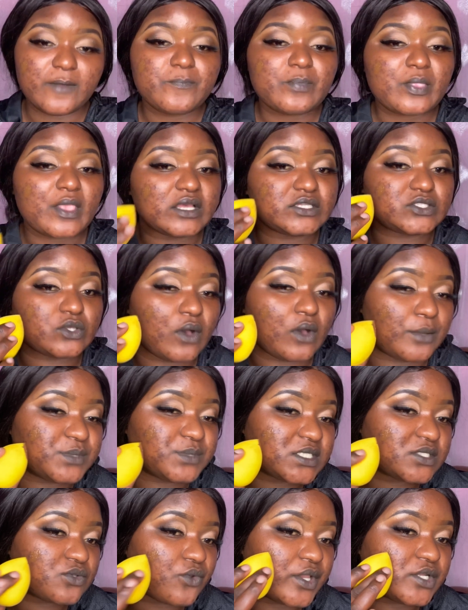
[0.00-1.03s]
So I'm just
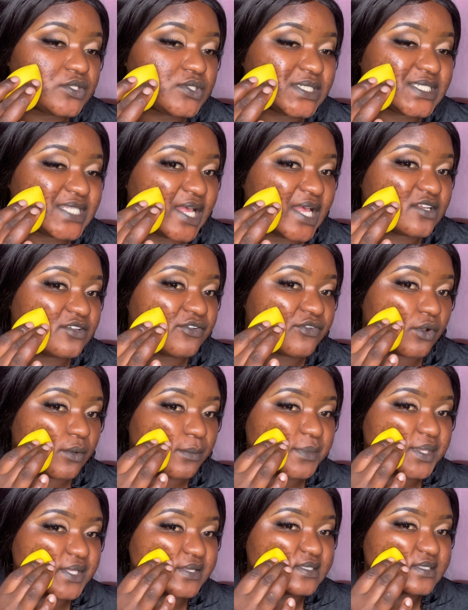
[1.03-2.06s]
going to start from
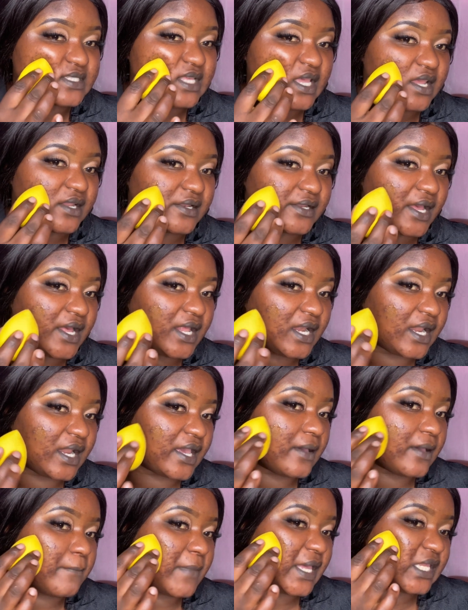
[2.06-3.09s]
this area, like
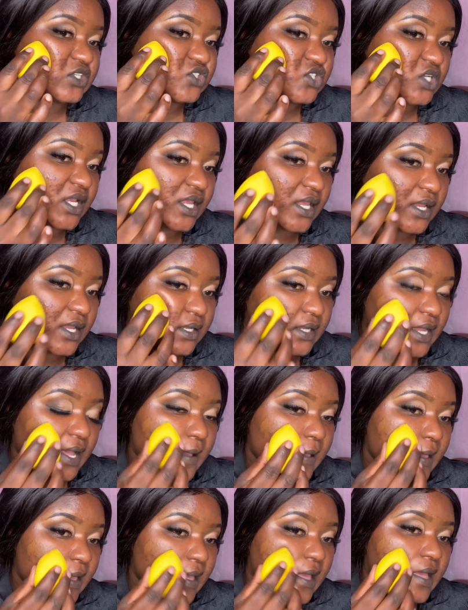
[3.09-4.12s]
my cheek area,
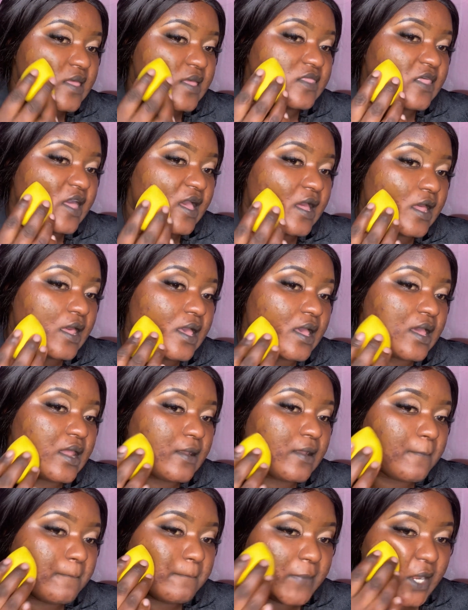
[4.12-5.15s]
and then
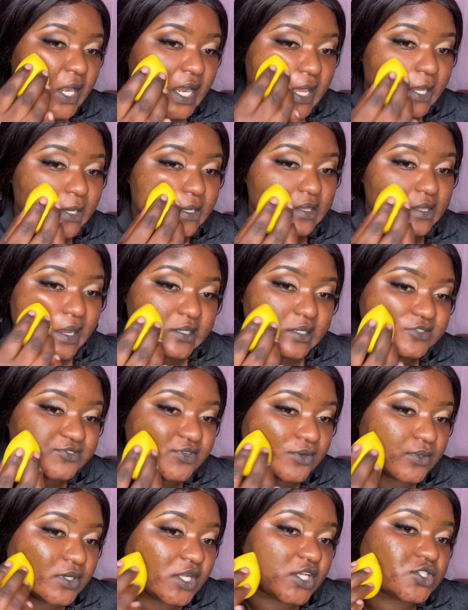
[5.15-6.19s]
blend that
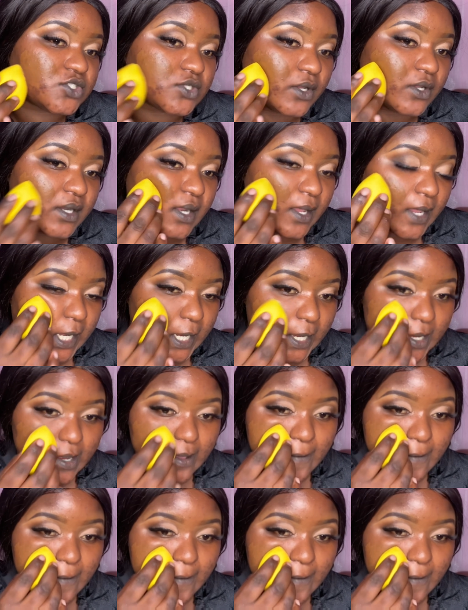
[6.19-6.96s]
foundation in.